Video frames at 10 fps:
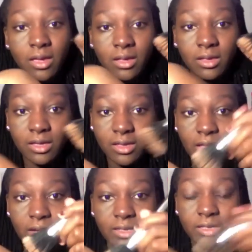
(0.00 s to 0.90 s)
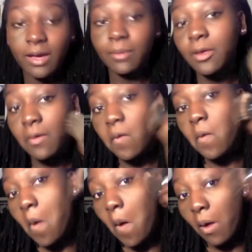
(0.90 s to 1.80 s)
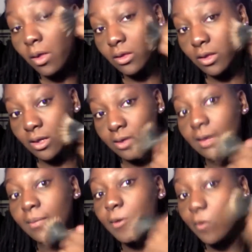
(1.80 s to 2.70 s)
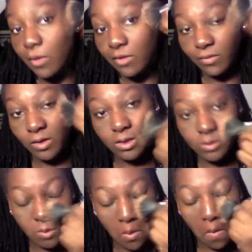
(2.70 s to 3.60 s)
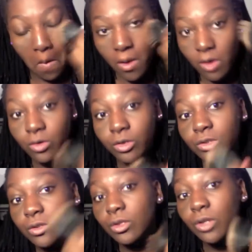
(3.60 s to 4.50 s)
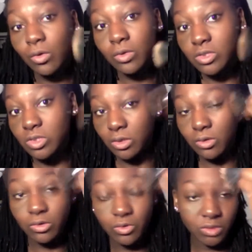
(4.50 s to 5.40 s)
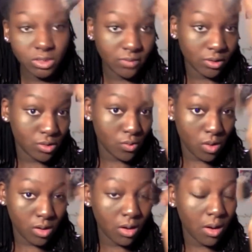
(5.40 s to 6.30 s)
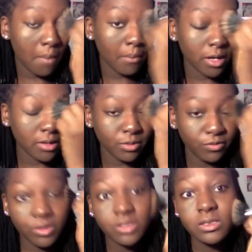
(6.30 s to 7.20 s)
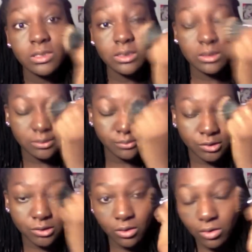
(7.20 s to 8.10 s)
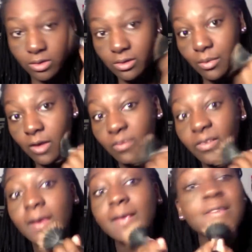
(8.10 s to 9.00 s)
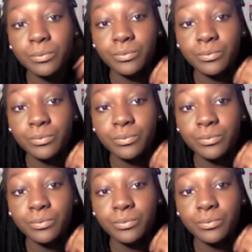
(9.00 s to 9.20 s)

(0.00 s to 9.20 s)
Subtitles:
it like that, and I dab it, and then I dab it on my face. Or you could go in circles, whichever you want, but I prefer to stipple it onto my face.